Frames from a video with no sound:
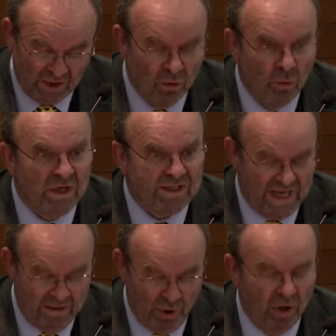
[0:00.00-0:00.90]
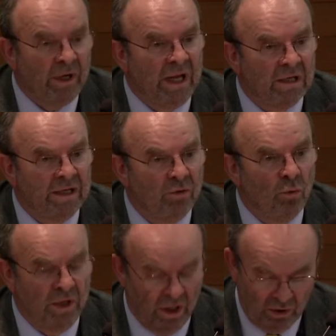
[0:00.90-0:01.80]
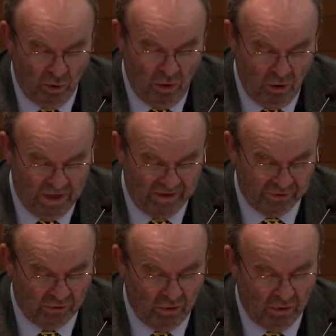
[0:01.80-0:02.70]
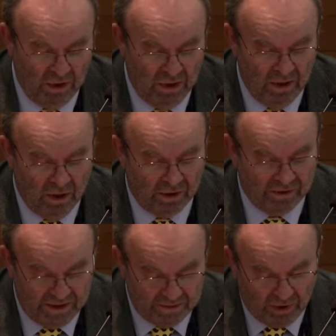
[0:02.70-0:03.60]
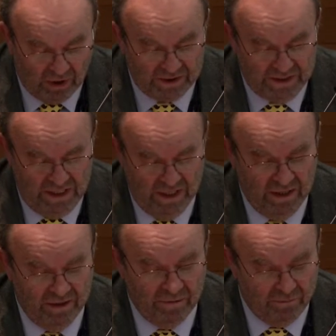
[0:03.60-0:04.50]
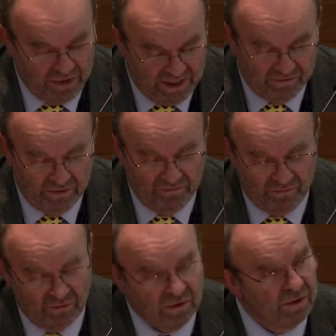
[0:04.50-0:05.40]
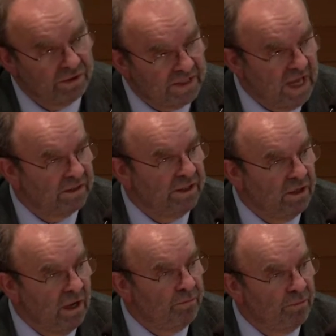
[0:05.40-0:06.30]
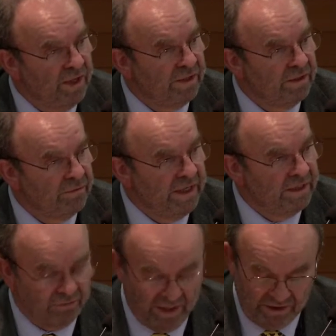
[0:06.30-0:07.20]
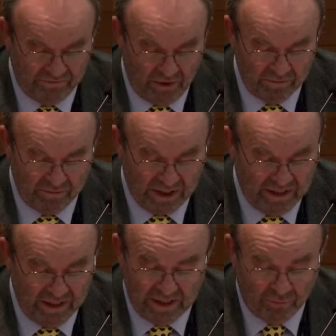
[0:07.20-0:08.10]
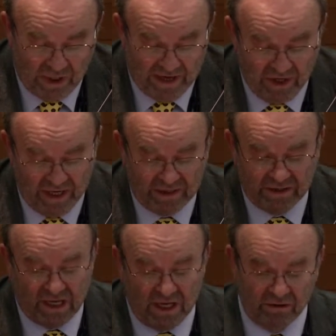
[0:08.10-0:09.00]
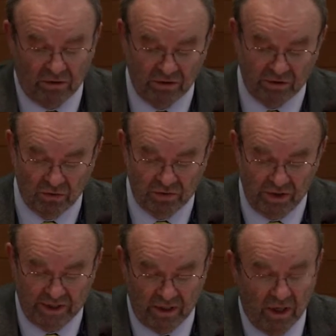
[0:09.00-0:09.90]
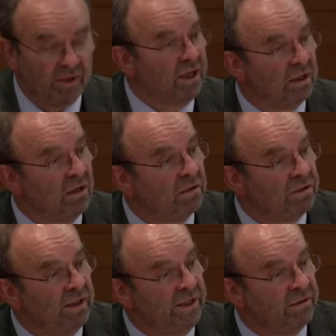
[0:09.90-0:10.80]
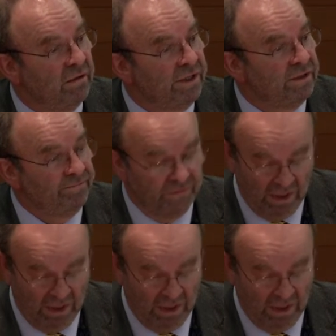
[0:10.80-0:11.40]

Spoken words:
who will stay permanently, who will not go home after all. Under this policy, being started up with reintegration from the beginning, they would have a head start on social, economic, and cultural integration.